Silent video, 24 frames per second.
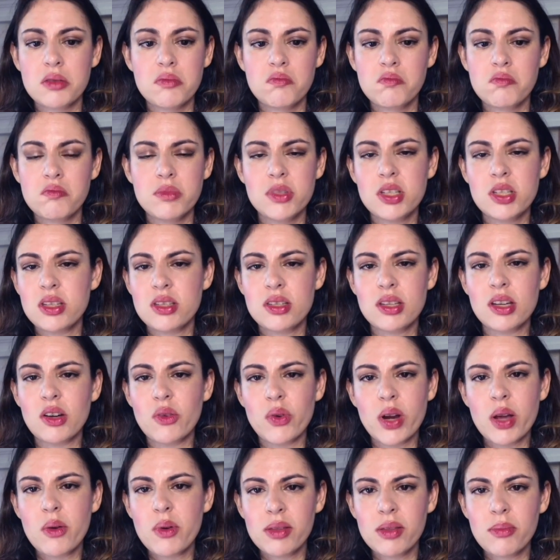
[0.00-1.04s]

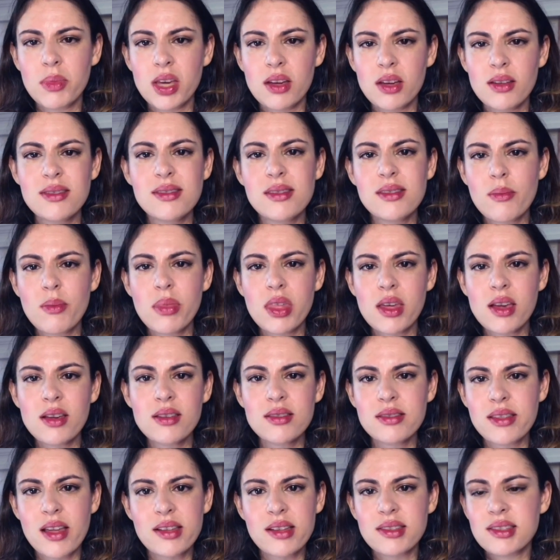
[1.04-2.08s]
disagree with me on some things.
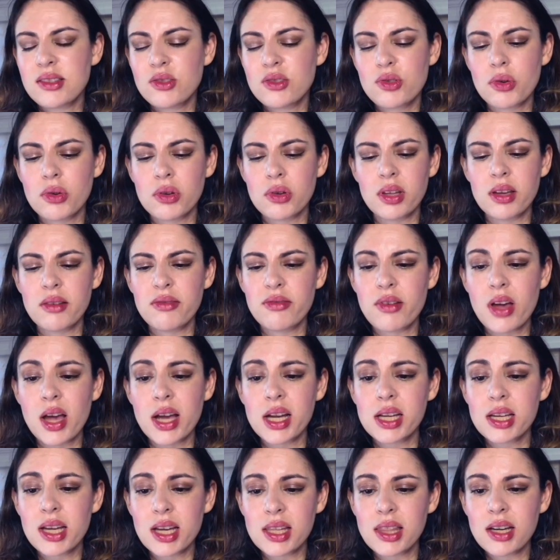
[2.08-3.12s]
That's totally
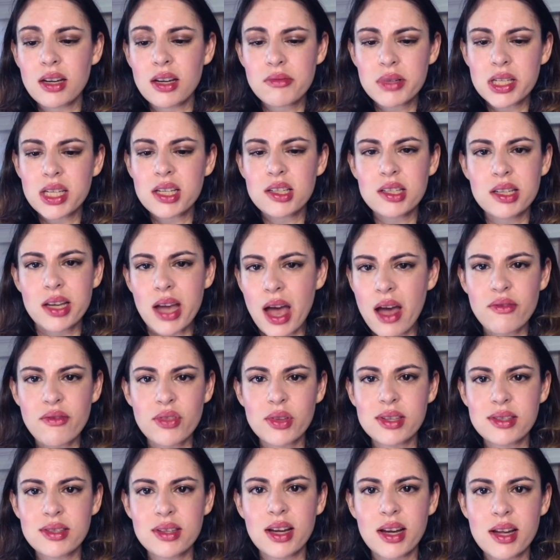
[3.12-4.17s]
fine. I think we need to have
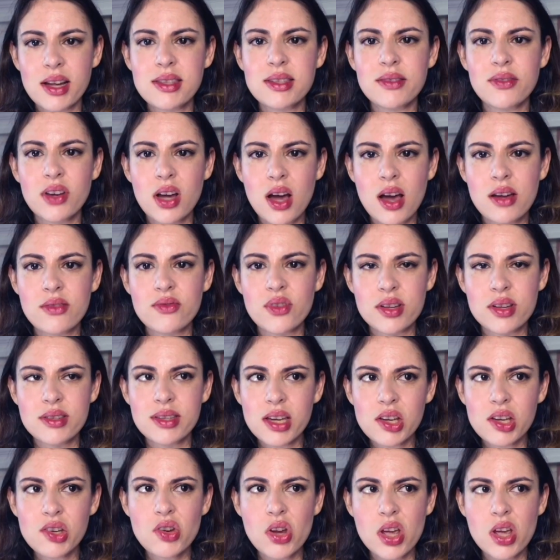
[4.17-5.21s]
these kinds of
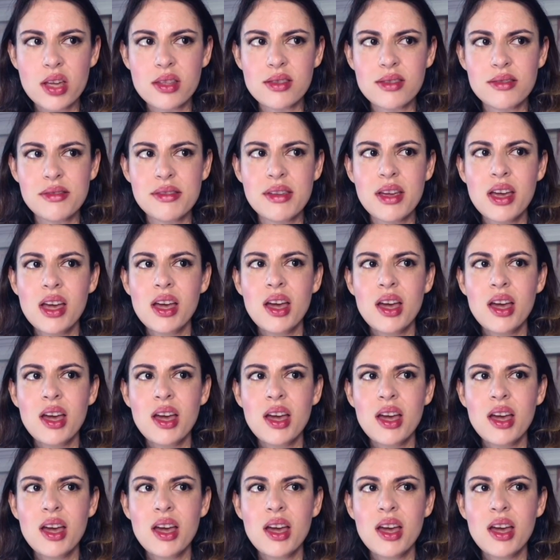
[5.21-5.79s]
conversations.